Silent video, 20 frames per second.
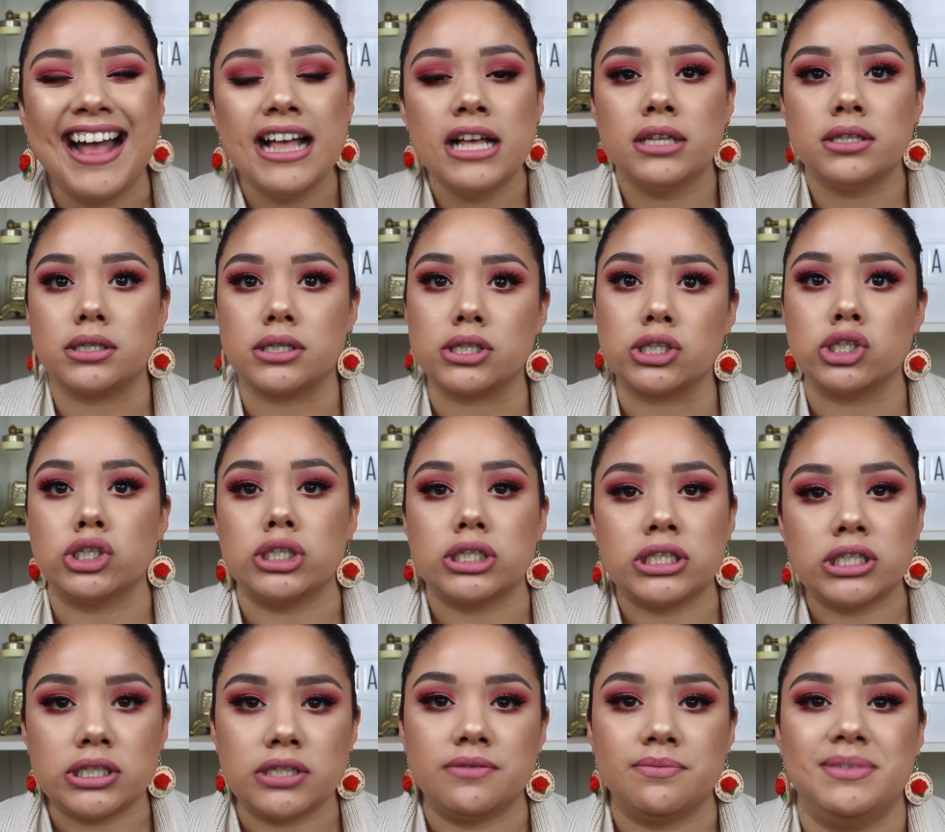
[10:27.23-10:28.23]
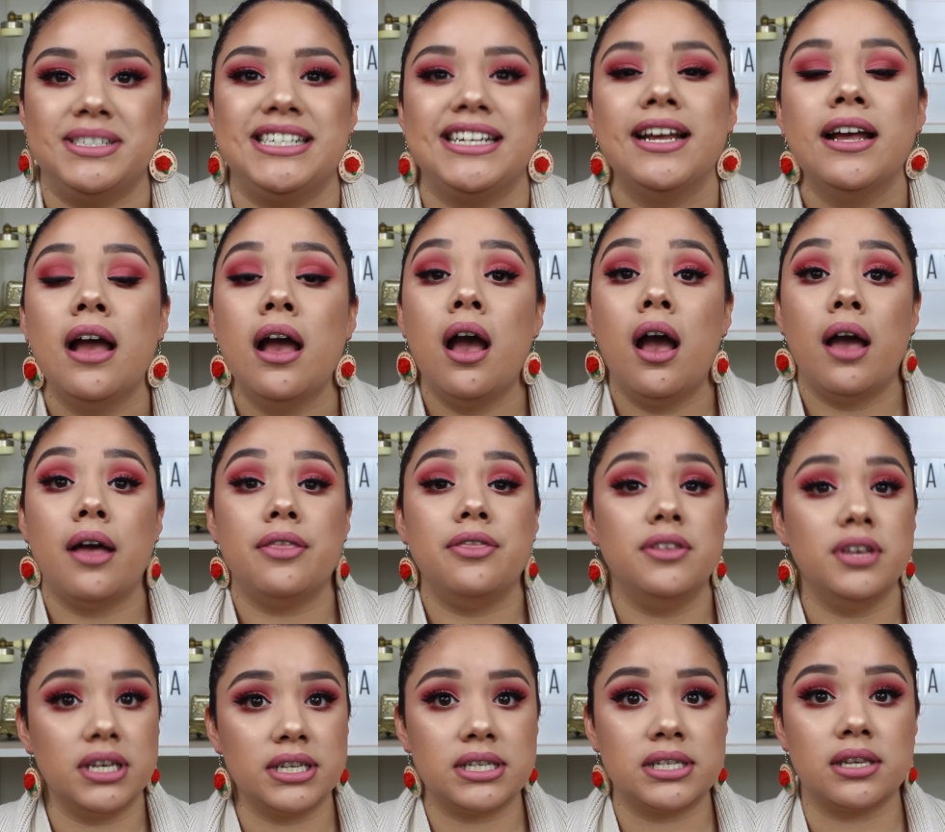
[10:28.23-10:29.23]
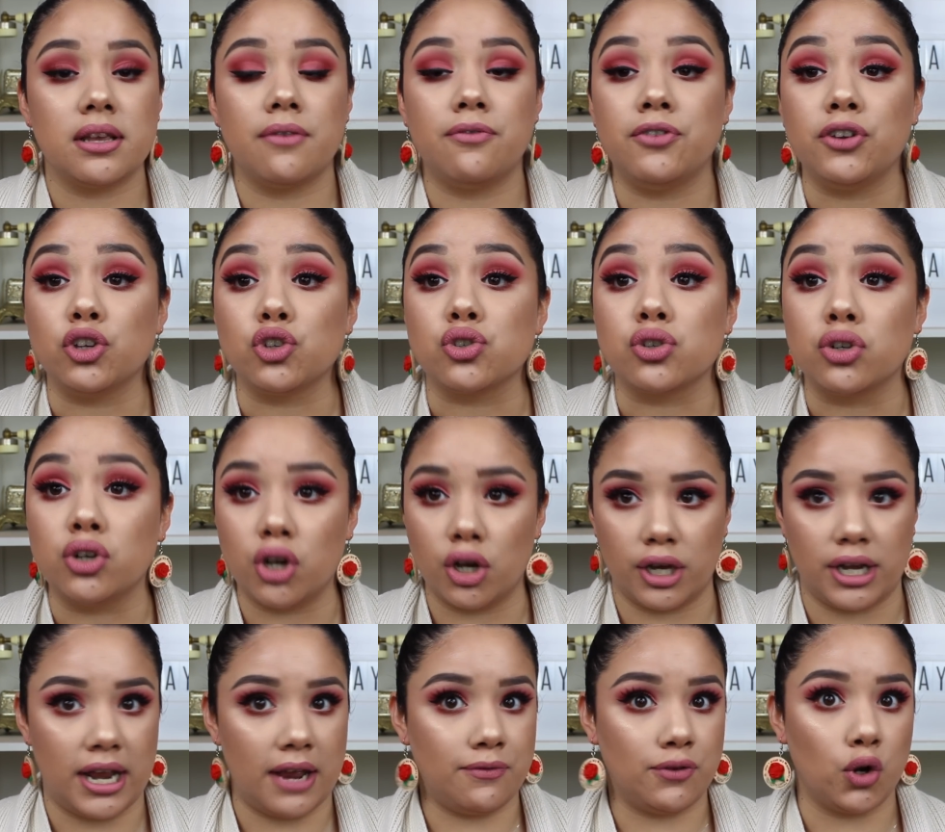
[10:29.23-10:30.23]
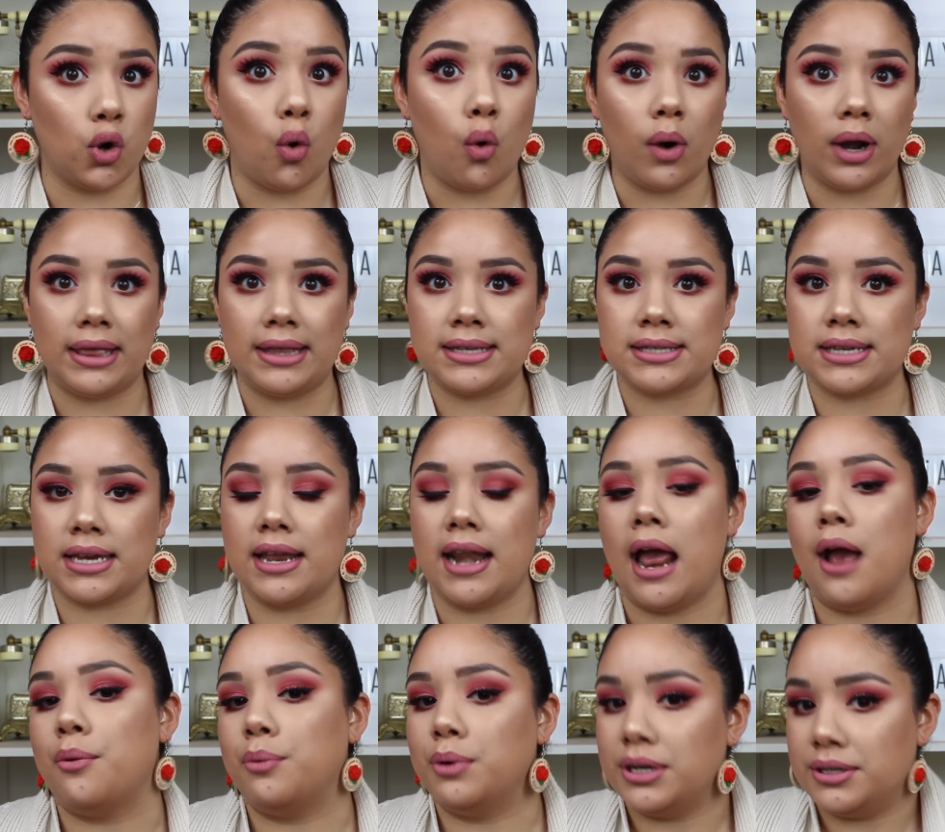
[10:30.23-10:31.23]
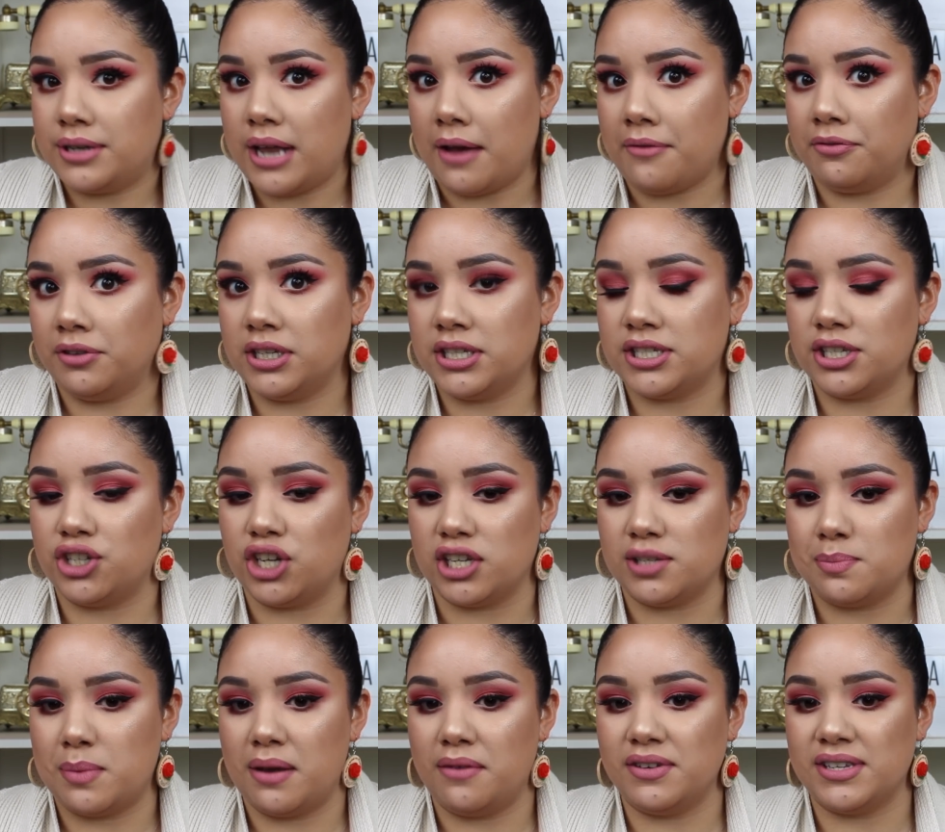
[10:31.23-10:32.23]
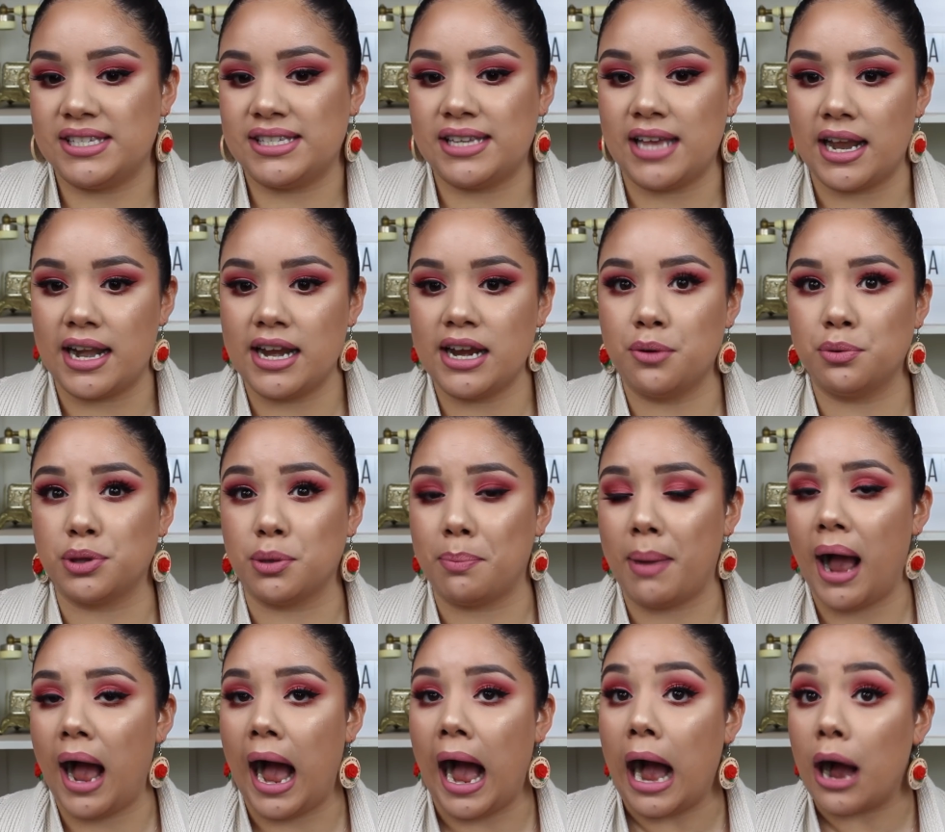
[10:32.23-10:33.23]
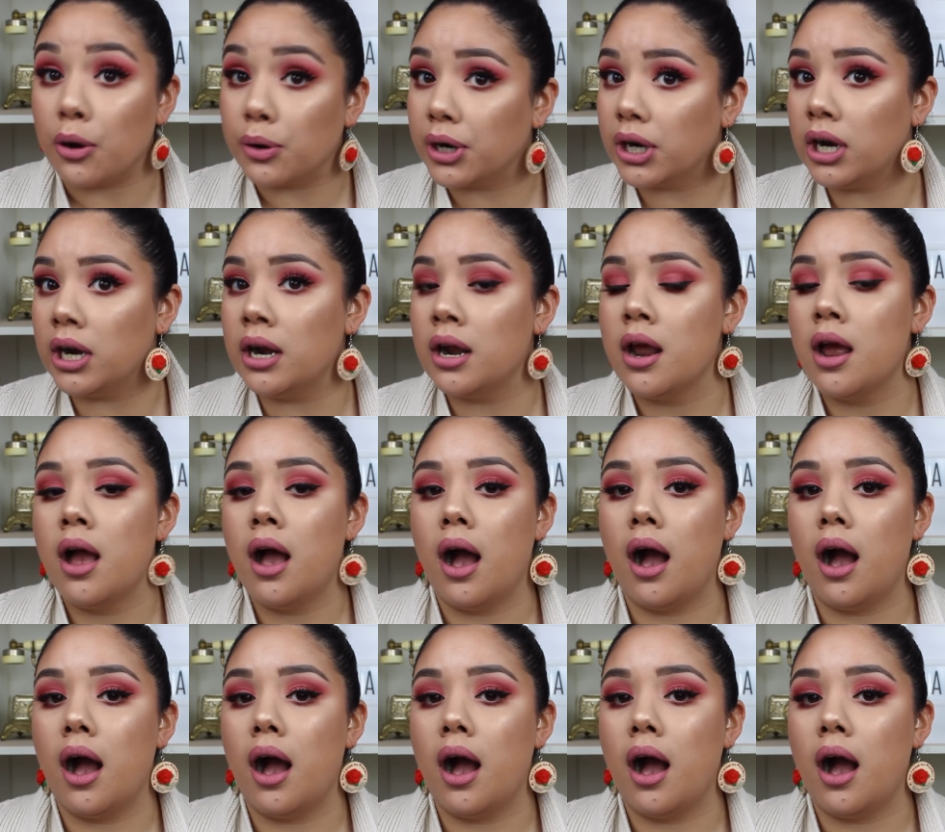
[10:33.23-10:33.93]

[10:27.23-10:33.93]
This is not soft matte. This feels good. If you're oily skin, I would definitely suggest maybe setting it with the powder.